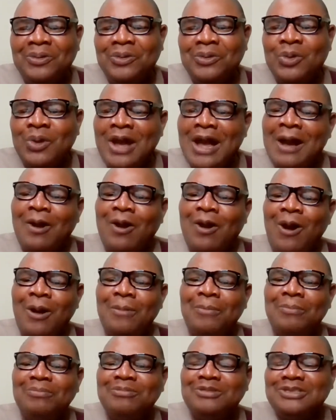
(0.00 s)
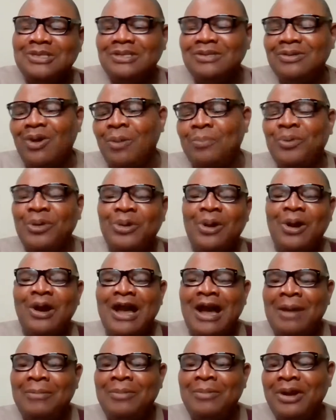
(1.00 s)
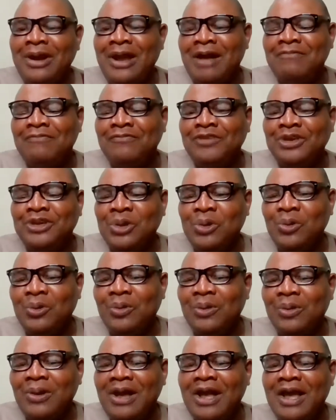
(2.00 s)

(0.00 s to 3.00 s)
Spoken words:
you can come open your camera and video,